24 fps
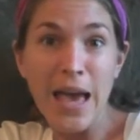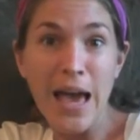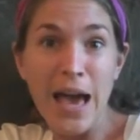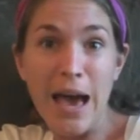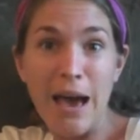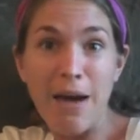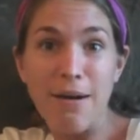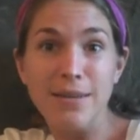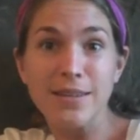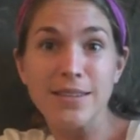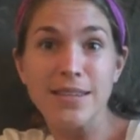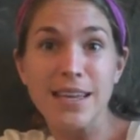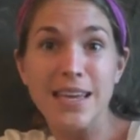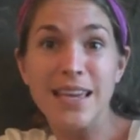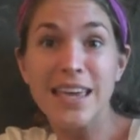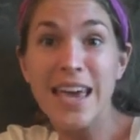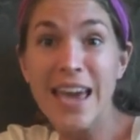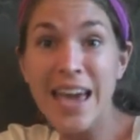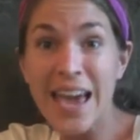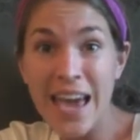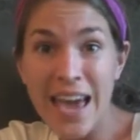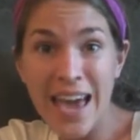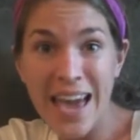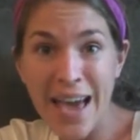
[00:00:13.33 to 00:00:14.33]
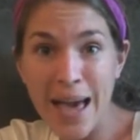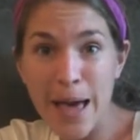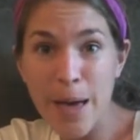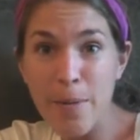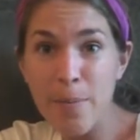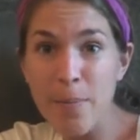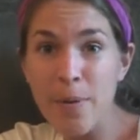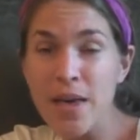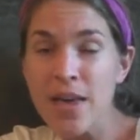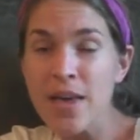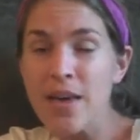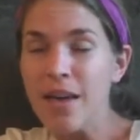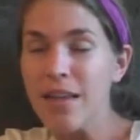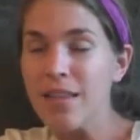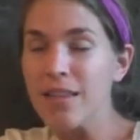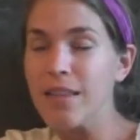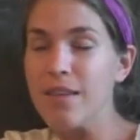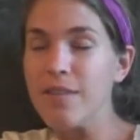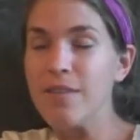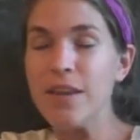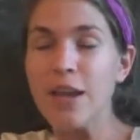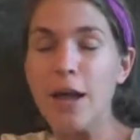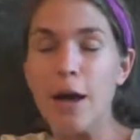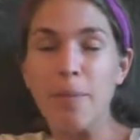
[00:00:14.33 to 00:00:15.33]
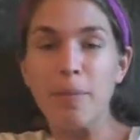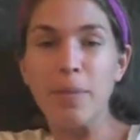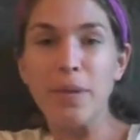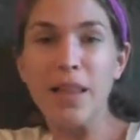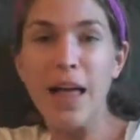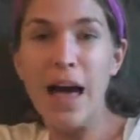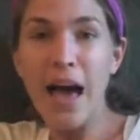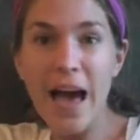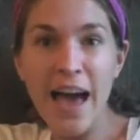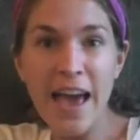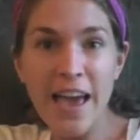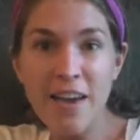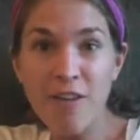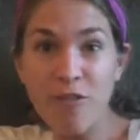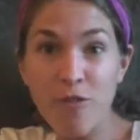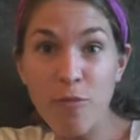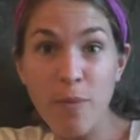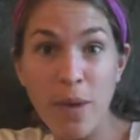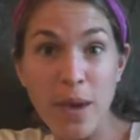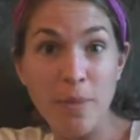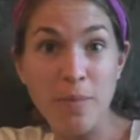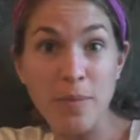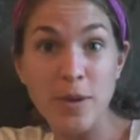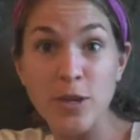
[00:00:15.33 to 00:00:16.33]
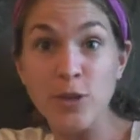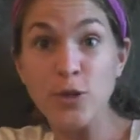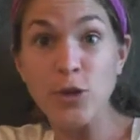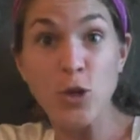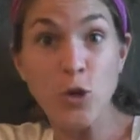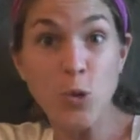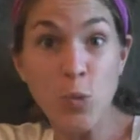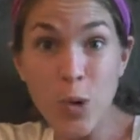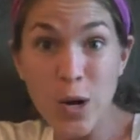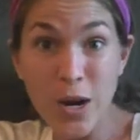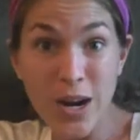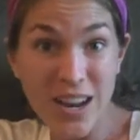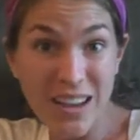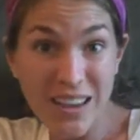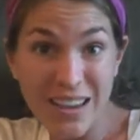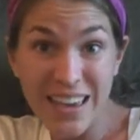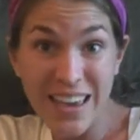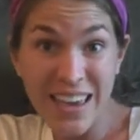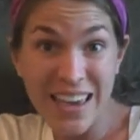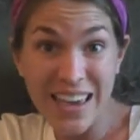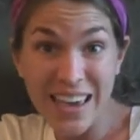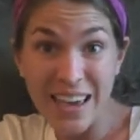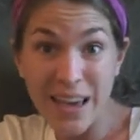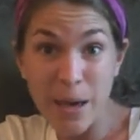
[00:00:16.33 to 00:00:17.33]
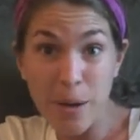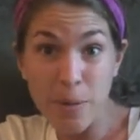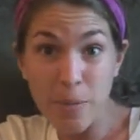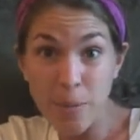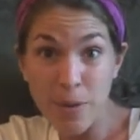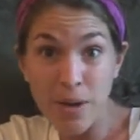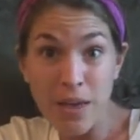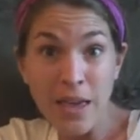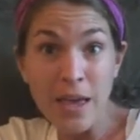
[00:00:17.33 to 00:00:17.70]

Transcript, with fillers: I was at camp, living up life. Maybe you were at camp.